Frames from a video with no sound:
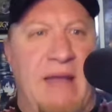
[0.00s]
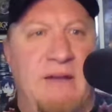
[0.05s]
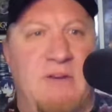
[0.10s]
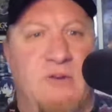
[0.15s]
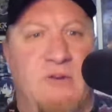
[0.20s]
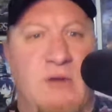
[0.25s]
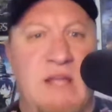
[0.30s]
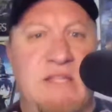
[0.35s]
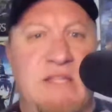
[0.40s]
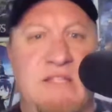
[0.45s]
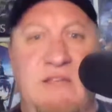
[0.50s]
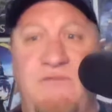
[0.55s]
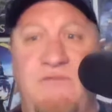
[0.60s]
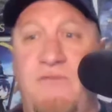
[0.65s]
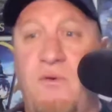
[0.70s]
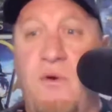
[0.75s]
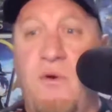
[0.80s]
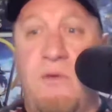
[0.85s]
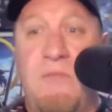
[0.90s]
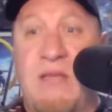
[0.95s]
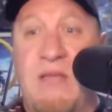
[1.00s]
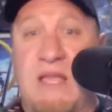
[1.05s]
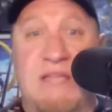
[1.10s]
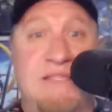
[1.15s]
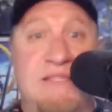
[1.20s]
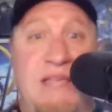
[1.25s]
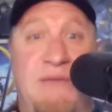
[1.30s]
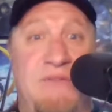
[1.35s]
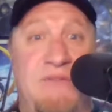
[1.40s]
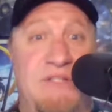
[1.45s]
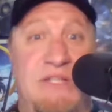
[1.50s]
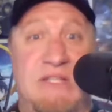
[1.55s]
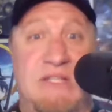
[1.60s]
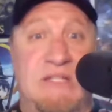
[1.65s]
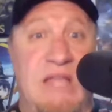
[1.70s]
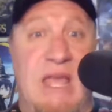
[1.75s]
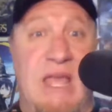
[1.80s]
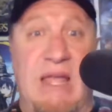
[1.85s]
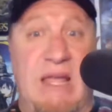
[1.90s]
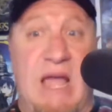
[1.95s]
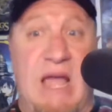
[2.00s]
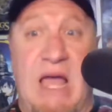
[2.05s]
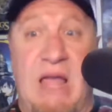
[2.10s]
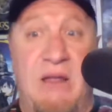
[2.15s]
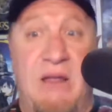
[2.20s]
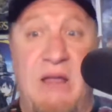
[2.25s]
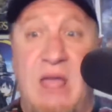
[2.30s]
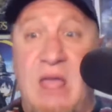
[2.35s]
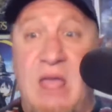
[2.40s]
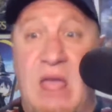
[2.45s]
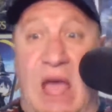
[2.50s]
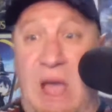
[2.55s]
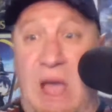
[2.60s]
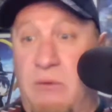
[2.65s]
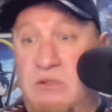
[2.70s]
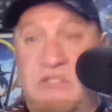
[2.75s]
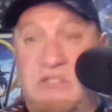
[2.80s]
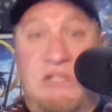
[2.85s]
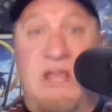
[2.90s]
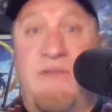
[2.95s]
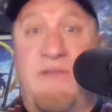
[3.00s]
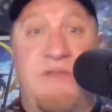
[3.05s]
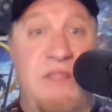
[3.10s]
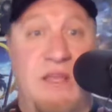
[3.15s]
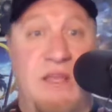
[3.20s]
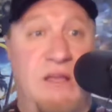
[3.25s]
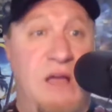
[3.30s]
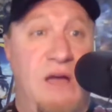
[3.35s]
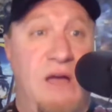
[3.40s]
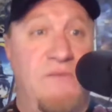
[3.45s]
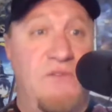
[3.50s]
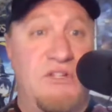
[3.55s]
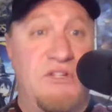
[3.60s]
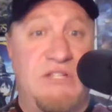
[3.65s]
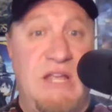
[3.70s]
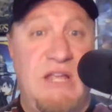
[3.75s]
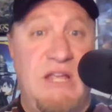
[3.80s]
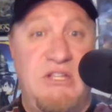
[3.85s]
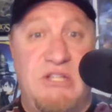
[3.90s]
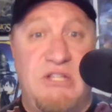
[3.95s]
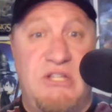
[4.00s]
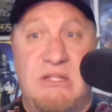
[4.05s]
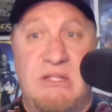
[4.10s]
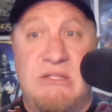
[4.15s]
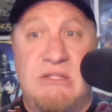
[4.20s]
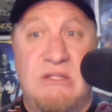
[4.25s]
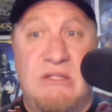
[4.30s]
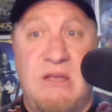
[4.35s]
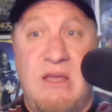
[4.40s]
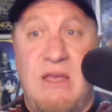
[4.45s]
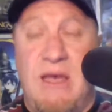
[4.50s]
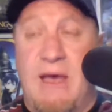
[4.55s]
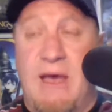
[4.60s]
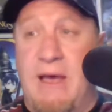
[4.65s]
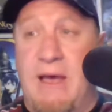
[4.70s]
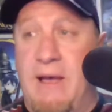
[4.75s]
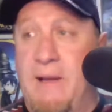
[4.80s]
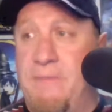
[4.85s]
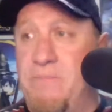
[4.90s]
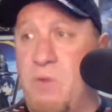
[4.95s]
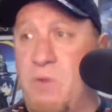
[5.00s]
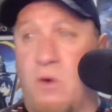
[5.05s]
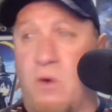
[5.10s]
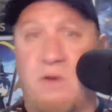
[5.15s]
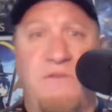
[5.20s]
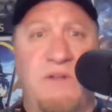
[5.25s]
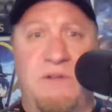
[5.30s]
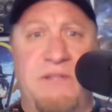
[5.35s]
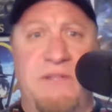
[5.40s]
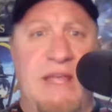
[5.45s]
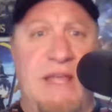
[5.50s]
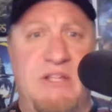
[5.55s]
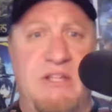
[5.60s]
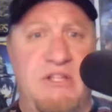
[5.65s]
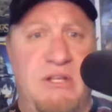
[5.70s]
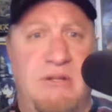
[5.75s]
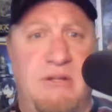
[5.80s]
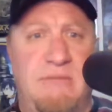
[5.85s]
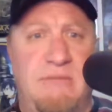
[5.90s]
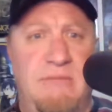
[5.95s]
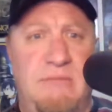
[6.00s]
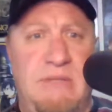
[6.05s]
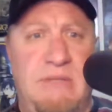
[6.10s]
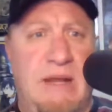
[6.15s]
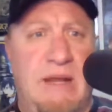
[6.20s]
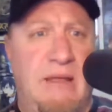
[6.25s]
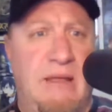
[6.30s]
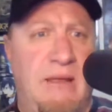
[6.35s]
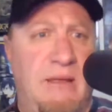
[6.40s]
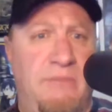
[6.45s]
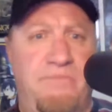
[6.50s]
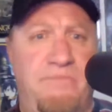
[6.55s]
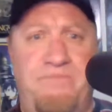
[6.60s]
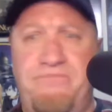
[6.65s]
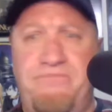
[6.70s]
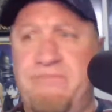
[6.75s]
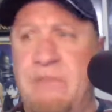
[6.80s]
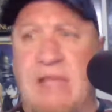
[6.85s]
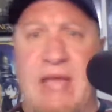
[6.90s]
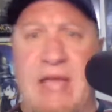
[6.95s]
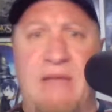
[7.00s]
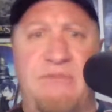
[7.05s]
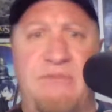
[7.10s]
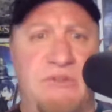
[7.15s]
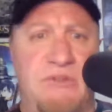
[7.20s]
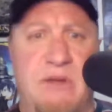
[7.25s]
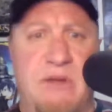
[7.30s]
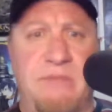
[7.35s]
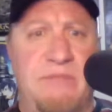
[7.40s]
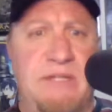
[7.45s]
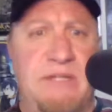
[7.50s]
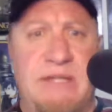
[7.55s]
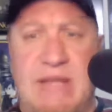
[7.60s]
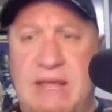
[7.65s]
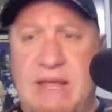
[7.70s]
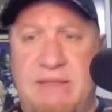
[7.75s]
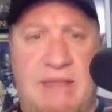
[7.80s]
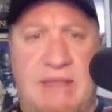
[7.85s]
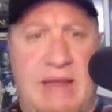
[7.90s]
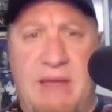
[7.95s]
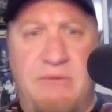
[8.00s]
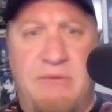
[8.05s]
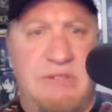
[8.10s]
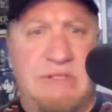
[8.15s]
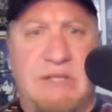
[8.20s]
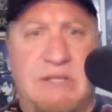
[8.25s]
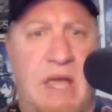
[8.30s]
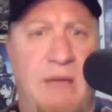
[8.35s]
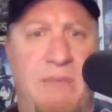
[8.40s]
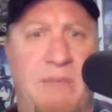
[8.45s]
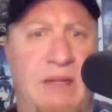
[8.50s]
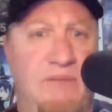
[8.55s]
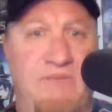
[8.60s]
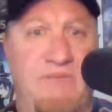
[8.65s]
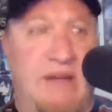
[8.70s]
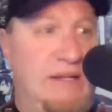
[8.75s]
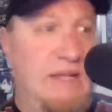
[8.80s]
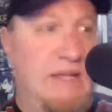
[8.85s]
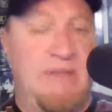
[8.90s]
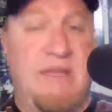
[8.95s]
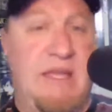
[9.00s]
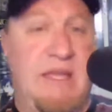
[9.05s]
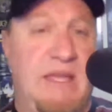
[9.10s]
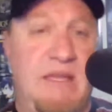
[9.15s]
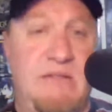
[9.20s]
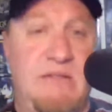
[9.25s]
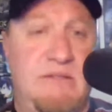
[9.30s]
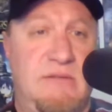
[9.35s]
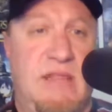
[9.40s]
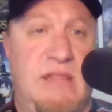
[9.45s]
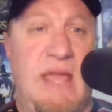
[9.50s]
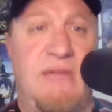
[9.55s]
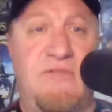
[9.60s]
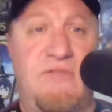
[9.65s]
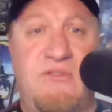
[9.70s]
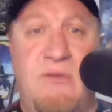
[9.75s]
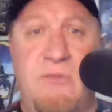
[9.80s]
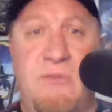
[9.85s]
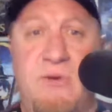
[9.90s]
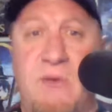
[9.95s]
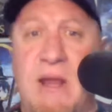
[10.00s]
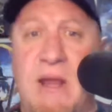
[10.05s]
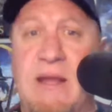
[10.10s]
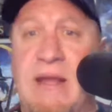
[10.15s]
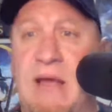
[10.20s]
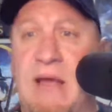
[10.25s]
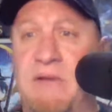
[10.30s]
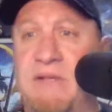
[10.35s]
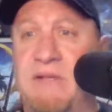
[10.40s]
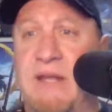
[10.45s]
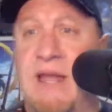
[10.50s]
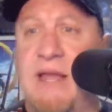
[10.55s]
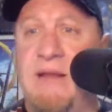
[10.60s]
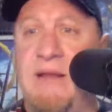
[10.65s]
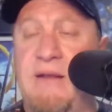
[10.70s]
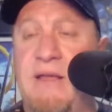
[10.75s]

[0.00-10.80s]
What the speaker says: crazy fool, because I was just like, I was loving the conversations. Orville Nation did a live stream today that I was commenting. In fact, I think he's live streaming right now tonight.